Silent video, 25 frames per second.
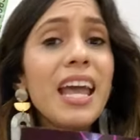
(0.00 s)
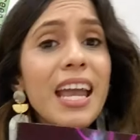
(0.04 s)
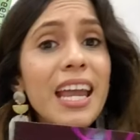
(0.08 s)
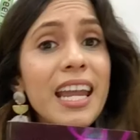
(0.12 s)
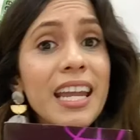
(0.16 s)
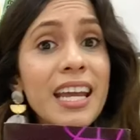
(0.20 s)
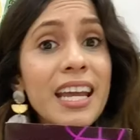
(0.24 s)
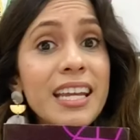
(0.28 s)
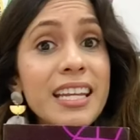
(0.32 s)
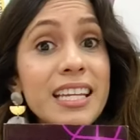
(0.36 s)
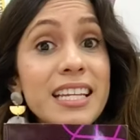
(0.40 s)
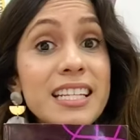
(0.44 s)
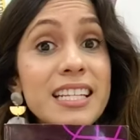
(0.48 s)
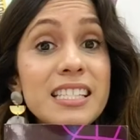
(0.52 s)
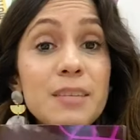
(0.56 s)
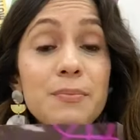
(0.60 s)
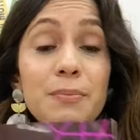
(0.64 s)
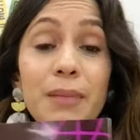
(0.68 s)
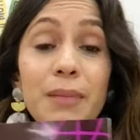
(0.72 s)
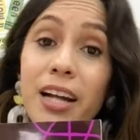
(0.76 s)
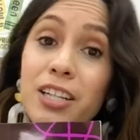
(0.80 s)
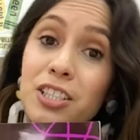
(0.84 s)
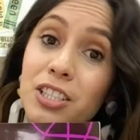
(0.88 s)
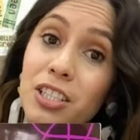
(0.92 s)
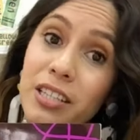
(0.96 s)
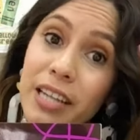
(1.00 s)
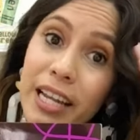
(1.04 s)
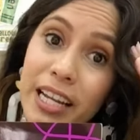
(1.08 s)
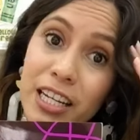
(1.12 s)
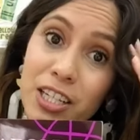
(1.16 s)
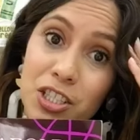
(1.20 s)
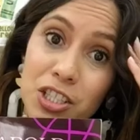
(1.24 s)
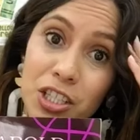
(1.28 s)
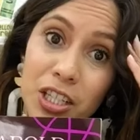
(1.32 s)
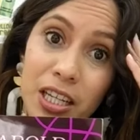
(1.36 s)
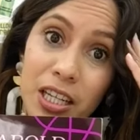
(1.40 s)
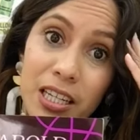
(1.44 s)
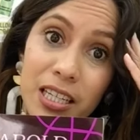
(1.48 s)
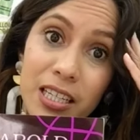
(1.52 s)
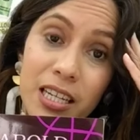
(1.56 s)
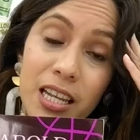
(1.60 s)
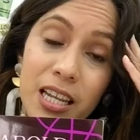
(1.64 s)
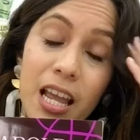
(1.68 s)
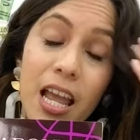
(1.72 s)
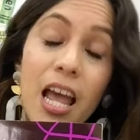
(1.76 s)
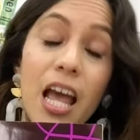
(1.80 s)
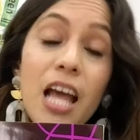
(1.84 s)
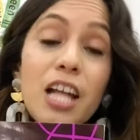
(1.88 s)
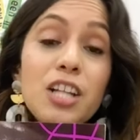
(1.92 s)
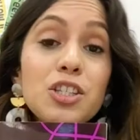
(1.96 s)
And his imagination
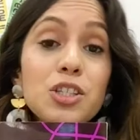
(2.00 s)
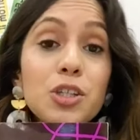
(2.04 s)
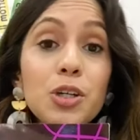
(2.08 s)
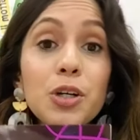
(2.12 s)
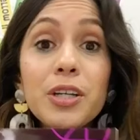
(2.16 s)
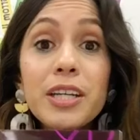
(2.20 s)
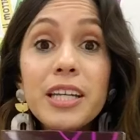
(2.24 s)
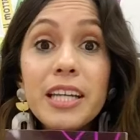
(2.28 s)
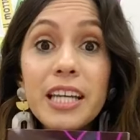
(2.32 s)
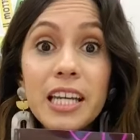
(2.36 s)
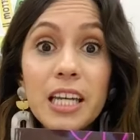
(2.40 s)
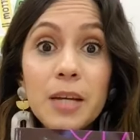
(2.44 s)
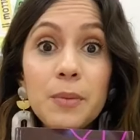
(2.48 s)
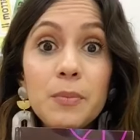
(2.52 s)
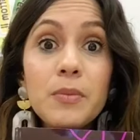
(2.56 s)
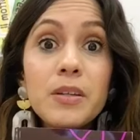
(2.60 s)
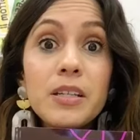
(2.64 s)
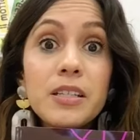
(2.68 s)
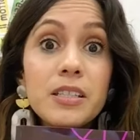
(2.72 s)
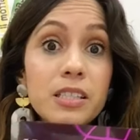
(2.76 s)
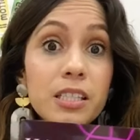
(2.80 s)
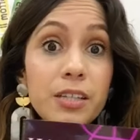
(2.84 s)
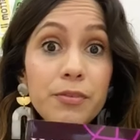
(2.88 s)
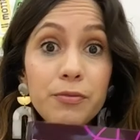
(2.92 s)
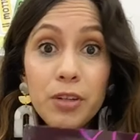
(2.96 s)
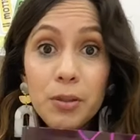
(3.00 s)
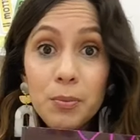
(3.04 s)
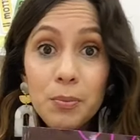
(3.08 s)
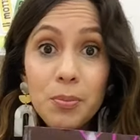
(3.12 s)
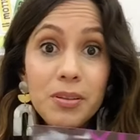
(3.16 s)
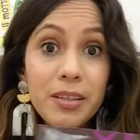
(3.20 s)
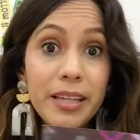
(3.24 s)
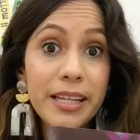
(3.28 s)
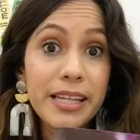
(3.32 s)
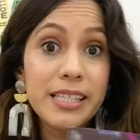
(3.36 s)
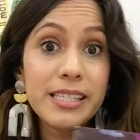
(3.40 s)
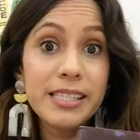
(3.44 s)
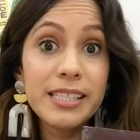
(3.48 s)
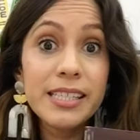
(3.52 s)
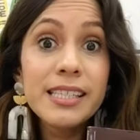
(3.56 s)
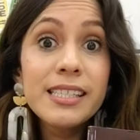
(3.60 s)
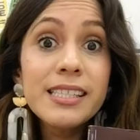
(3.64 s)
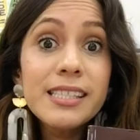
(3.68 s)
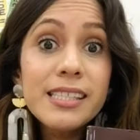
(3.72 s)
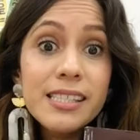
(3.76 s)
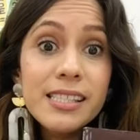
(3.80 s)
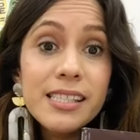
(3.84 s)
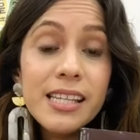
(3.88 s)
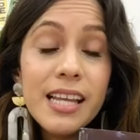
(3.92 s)
took him different places.